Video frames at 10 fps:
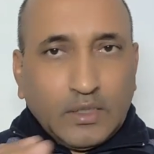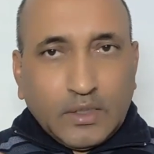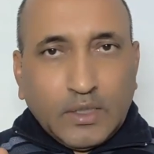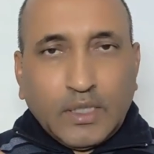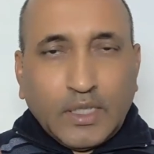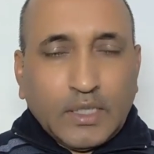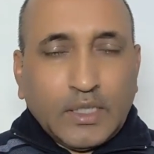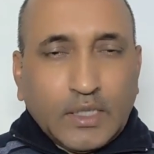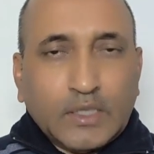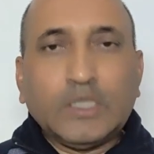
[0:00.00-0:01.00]
entry
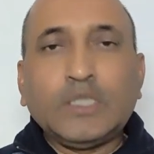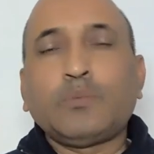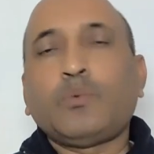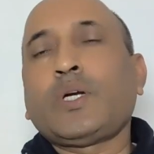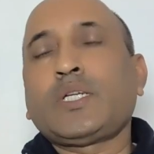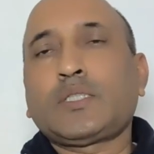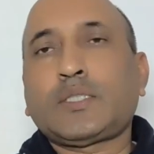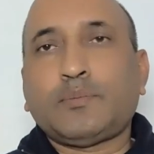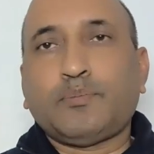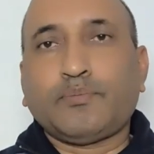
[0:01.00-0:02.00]
and exit
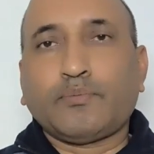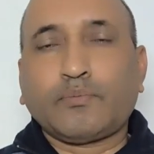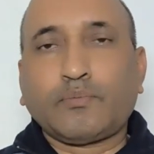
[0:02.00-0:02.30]
points.